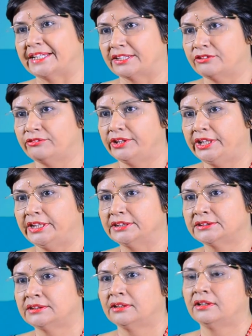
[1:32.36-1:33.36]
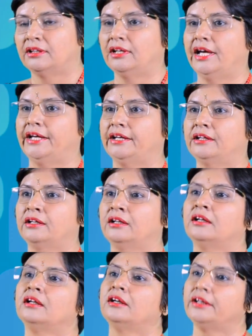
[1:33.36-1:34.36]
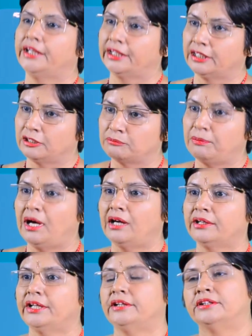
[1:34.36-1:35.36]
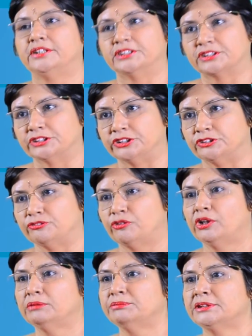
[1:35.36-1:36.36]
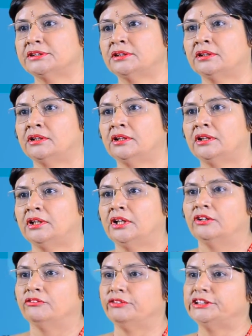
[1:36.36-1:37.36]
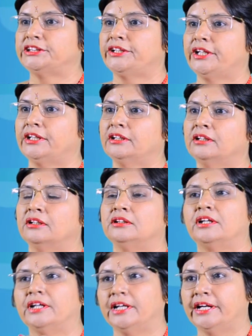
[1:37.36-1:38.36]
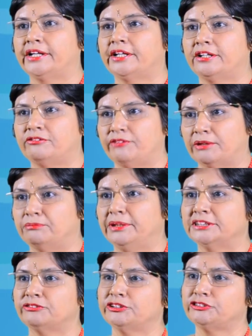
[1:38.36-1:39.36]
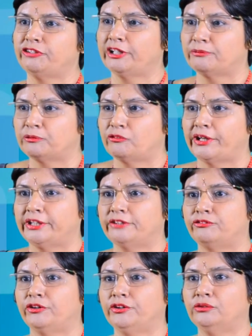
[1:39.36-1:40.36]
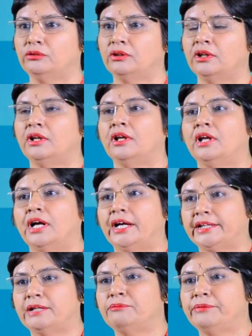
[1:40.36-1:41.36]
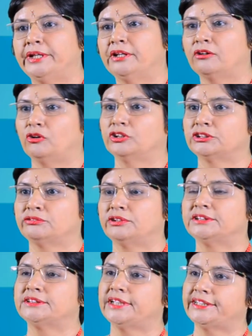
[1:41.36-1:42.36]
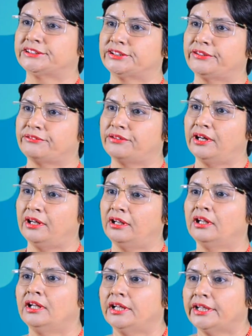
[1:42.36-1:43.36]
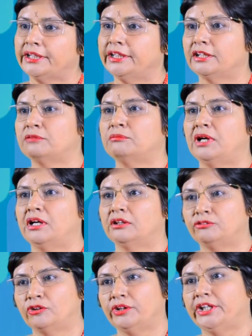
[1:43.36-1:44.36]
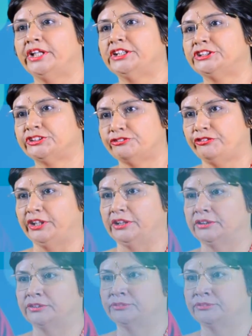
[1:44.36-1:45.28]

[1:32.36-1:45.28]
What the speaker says: activities like taking part in the discussion forums, visiting the related web links which we have provided for you, attempting crosswords, etc., earmarked for each week.